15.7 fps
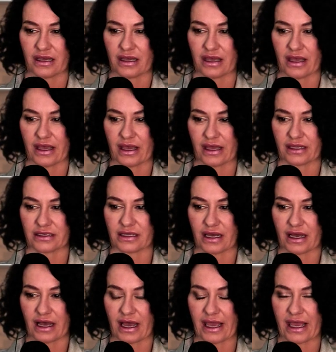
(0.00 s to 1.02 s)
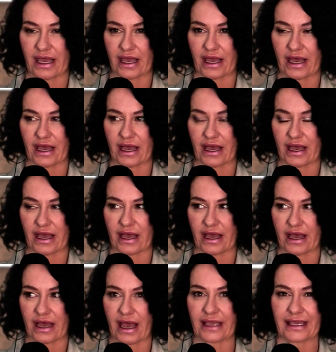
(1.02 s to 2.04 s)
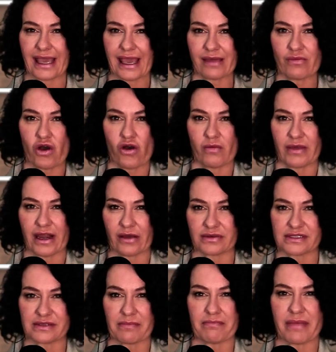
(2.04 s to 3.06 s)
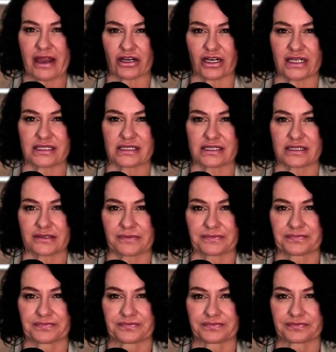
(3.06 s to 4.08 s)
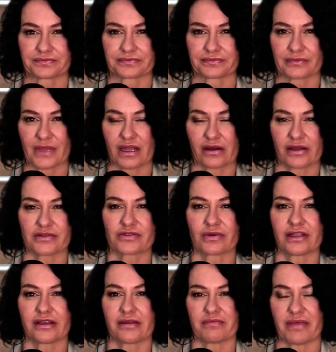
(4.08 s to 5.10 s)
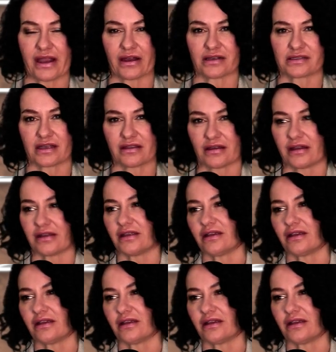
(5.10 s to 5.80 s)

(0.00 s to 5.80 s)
And I came home and I was embarrassed. You know, I was really embarrassed. I thought, you